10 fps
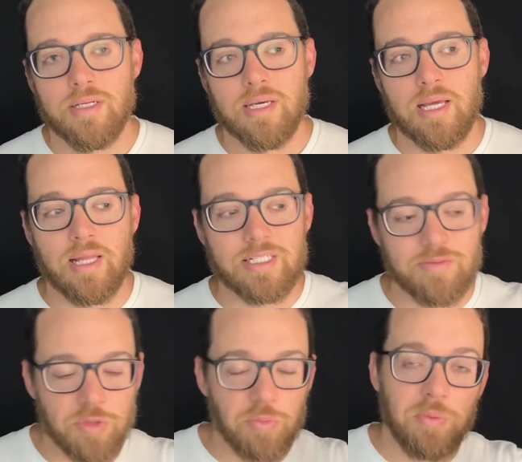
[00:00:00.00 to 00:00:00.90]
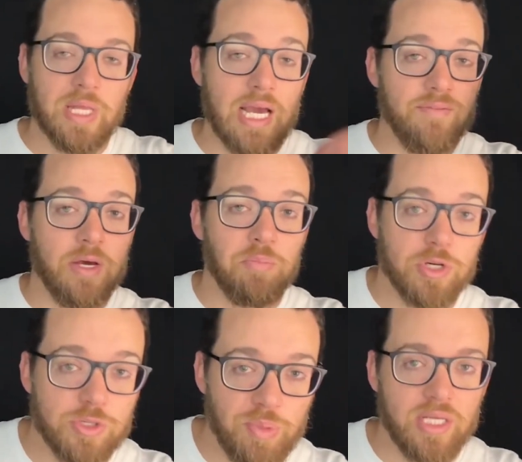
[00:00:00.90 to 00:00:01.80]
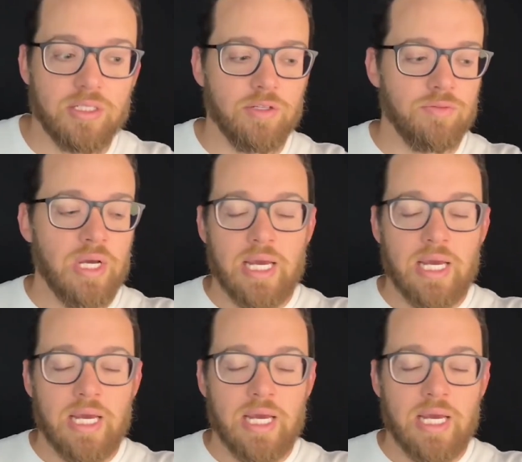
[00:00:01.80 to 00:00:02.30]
And a lot of times, the people that have that perspective